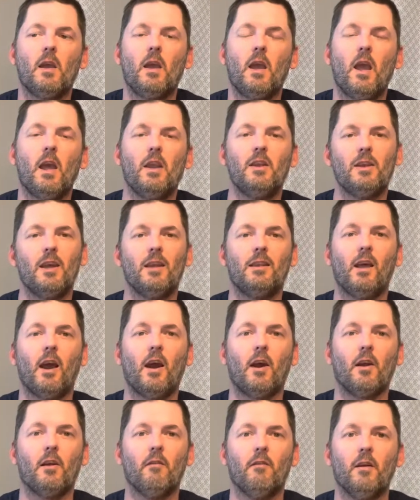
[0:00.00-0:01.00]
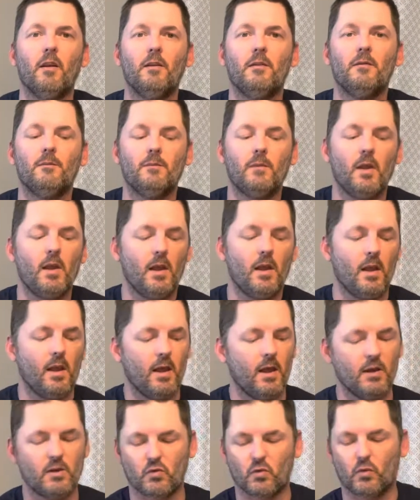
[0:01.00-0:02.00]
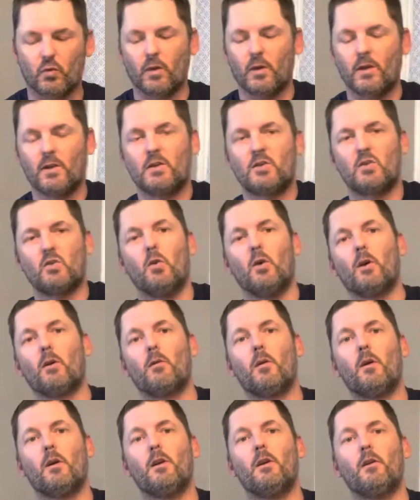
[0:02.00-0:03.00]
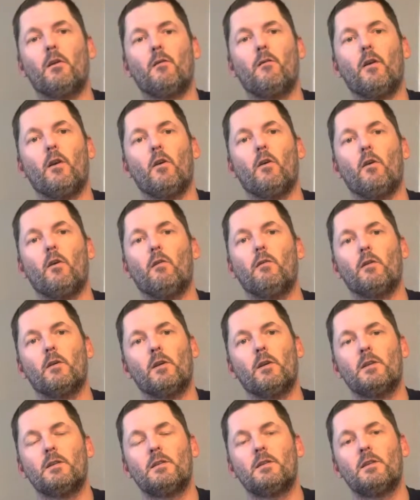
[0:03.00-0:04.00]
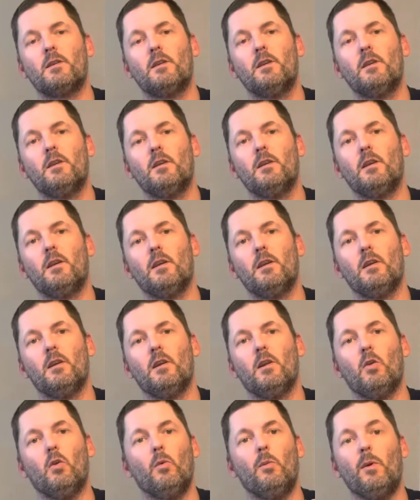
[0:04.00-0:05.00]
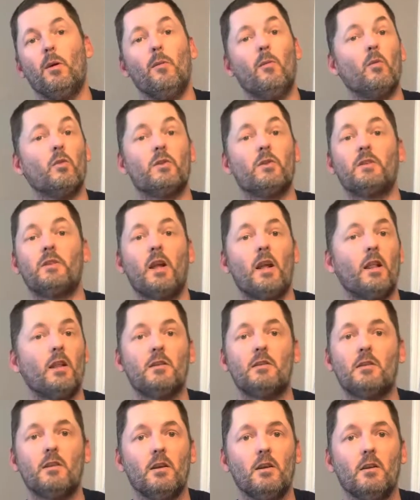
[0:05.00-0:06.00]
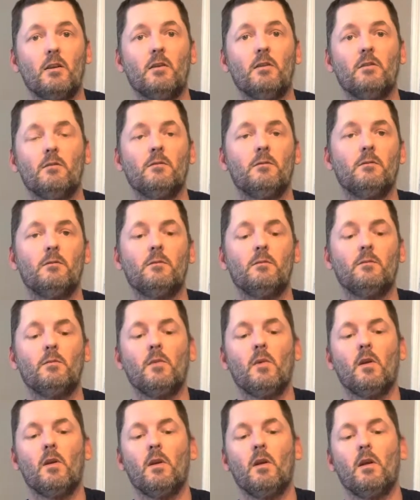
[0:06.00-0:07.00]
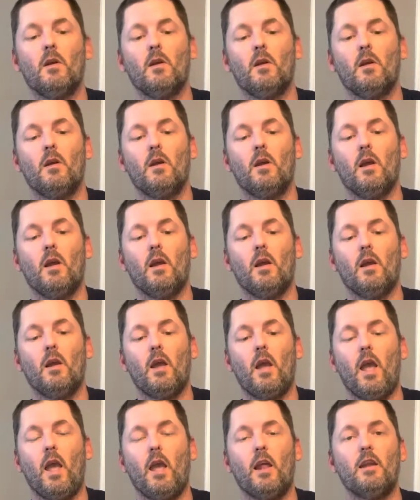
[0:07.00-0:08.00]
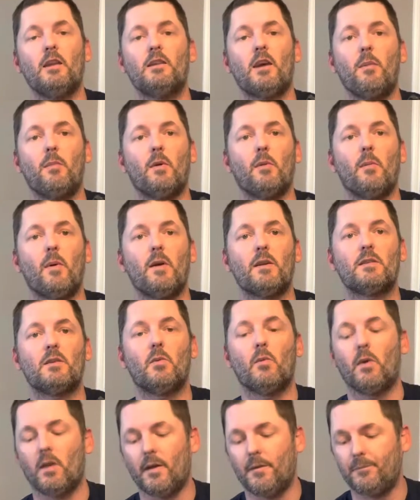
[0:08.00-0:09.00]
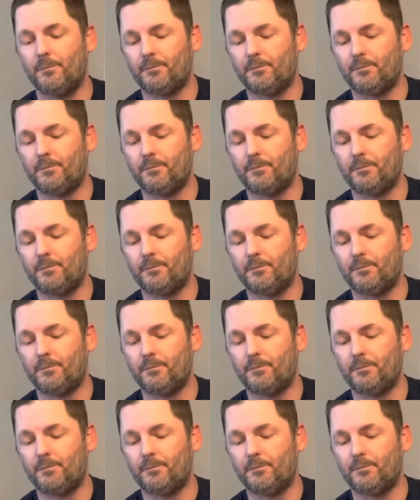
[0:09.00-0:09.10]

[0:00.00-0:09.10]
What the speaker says: and you get tired of it. It's really sore running your finger over this aluminum or stainless steel anytime you're messing with it.